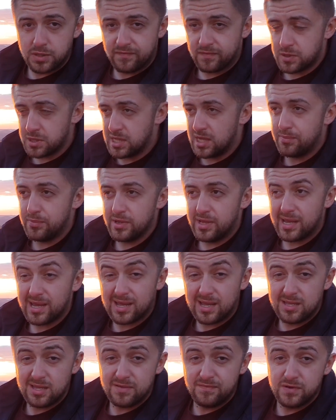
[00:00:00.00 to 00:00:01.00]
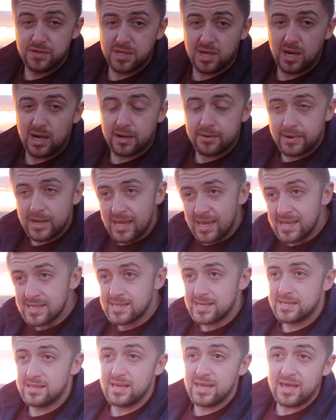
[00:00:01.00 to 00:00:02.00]
For example, like I did with the
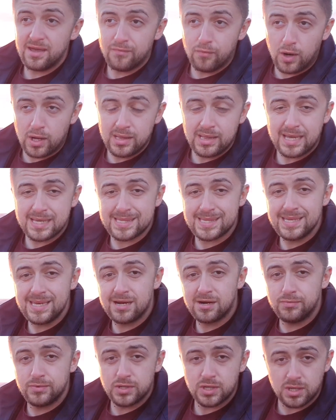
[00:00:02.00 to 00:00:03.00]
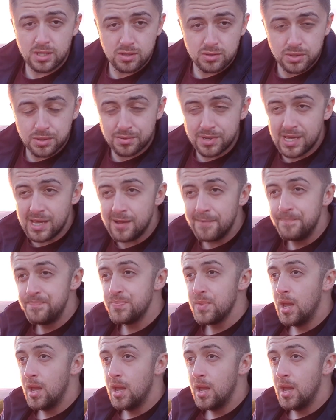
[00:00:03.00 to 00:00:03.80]
R8 and the A1 last year with the Q3.